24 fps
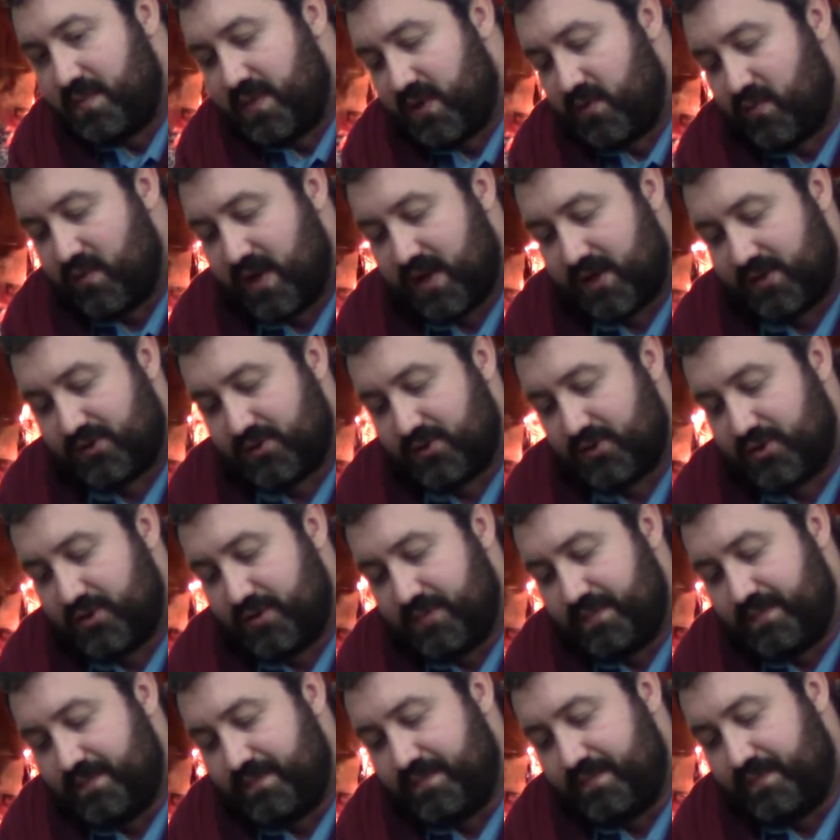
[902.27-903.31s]
be rich.
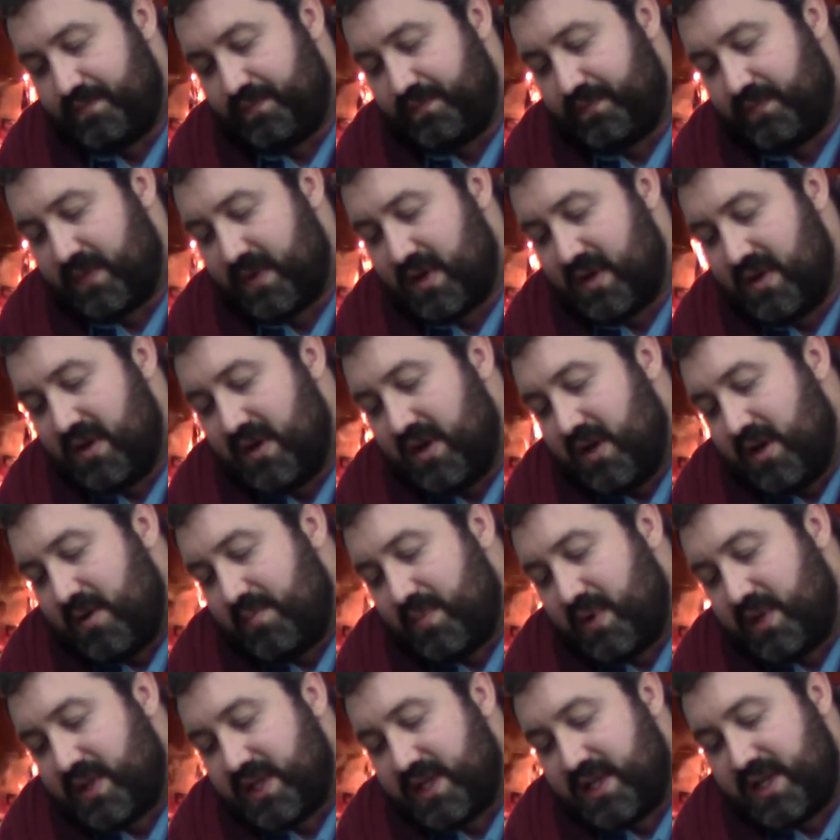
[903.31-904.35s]

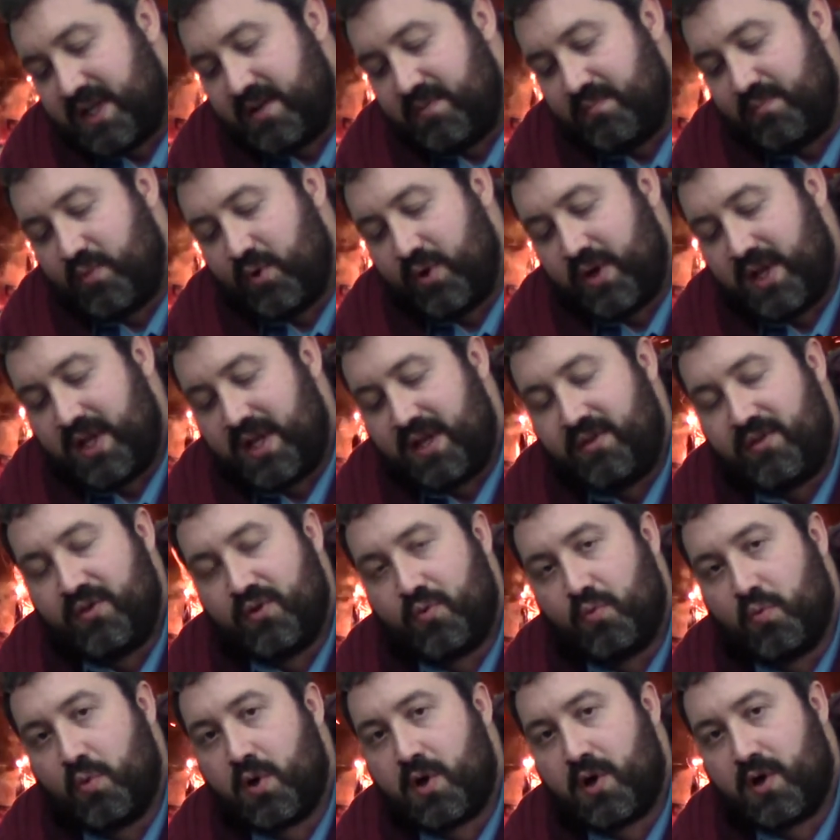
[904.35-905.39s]
But they didn't put in the
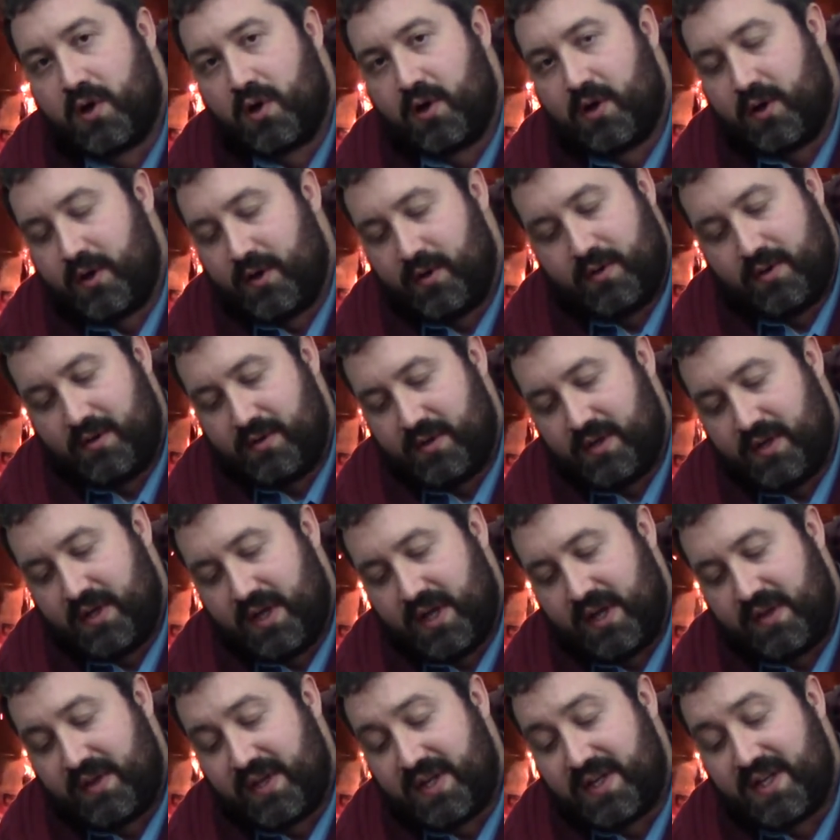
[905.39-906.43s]
work,
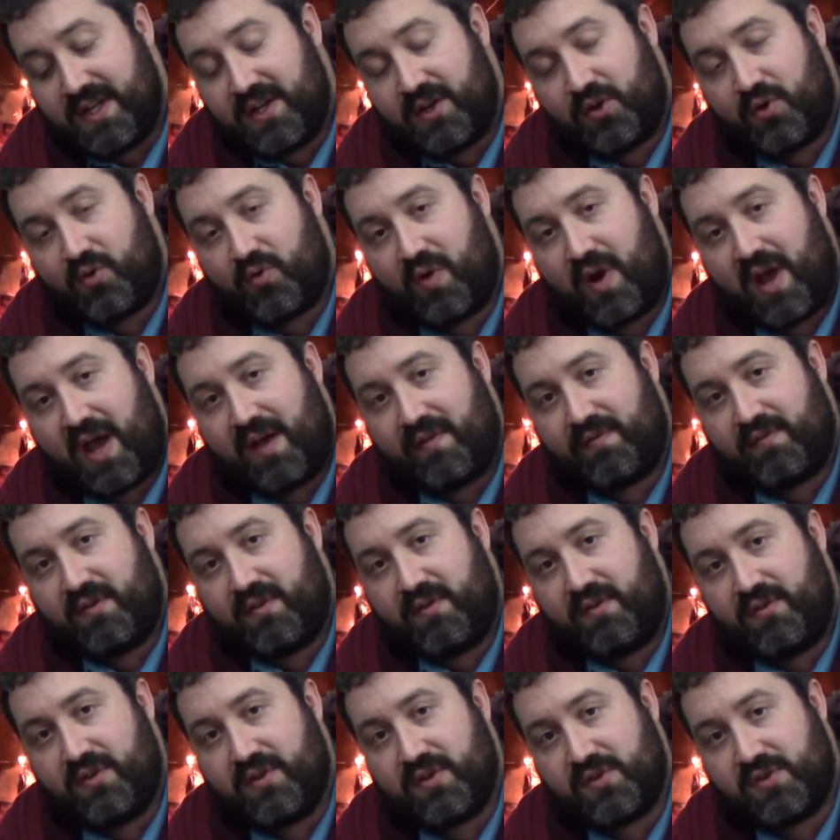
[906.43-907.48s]
and they didn't craft
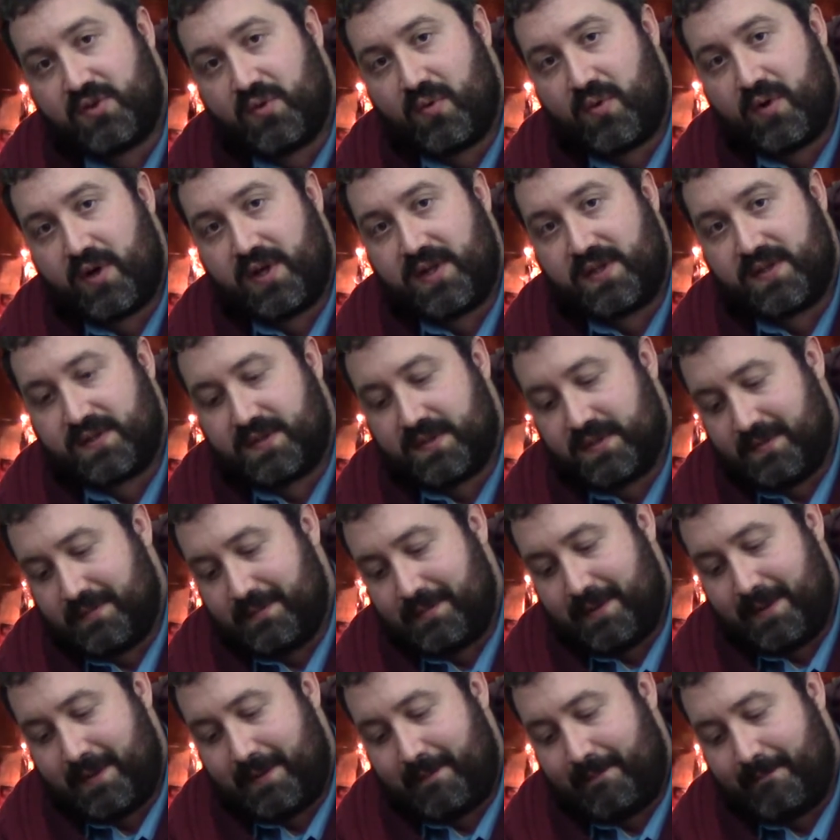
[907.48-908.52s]
the stories.
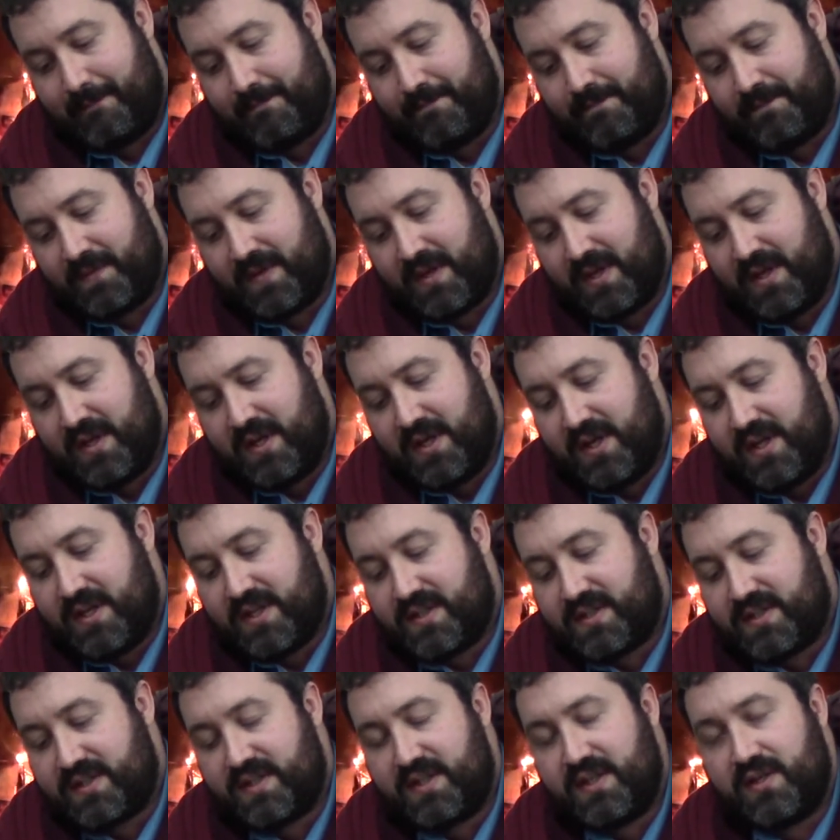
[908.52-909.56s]

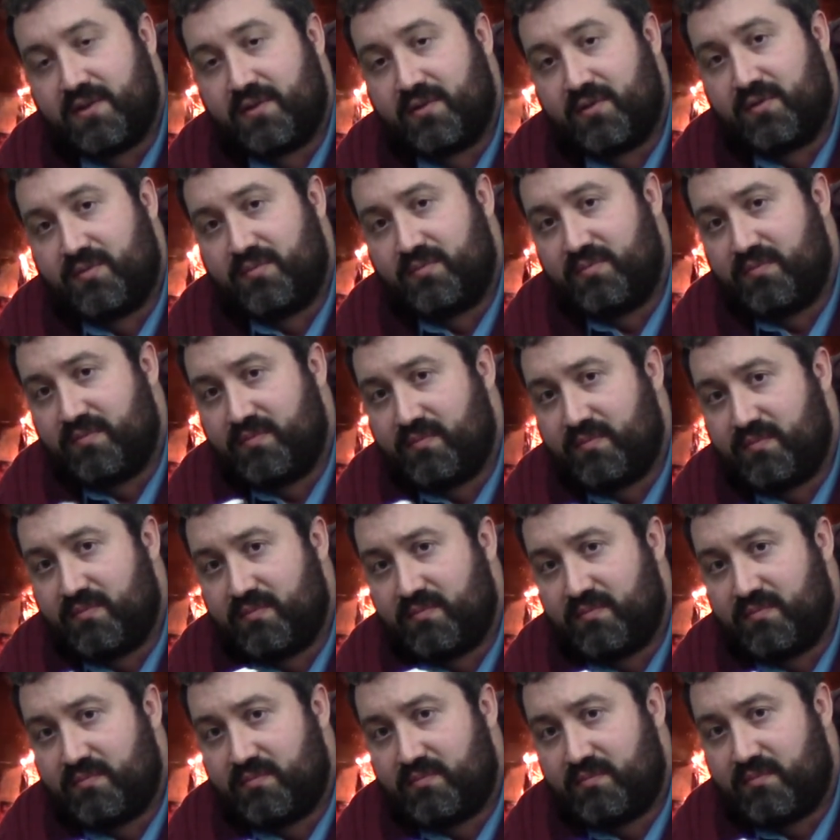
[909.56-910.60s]
Still,
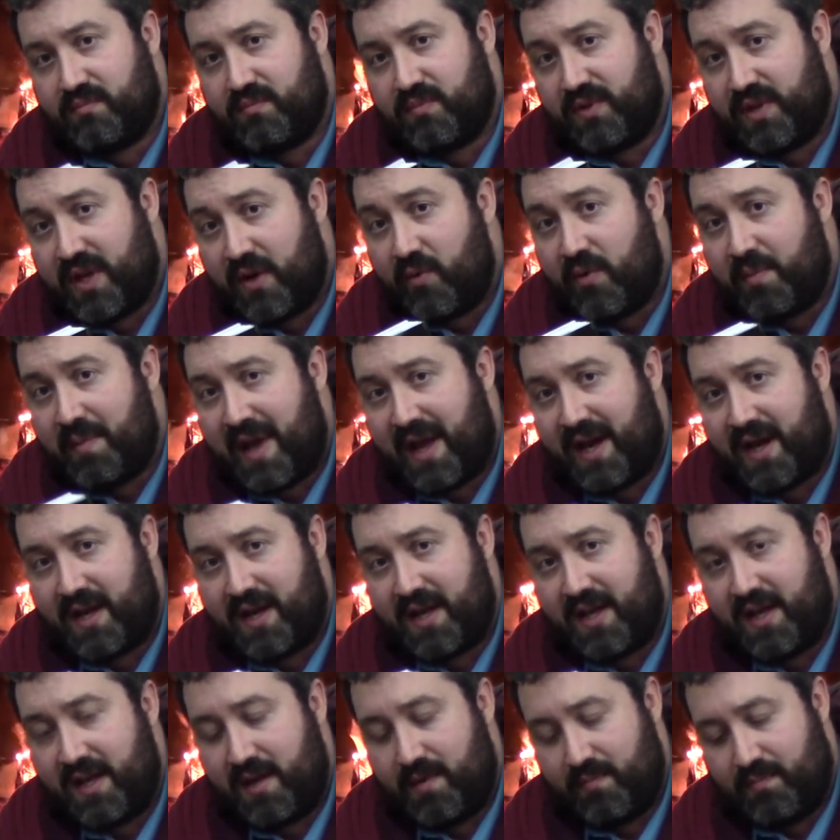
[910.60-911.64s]
they were mad at
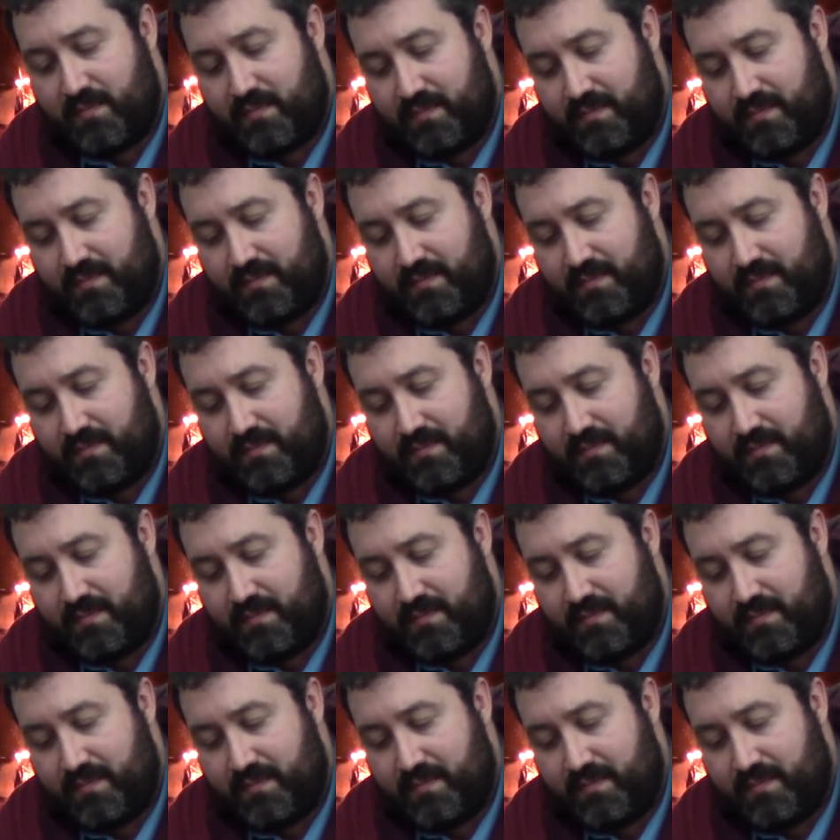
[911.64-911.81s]
him.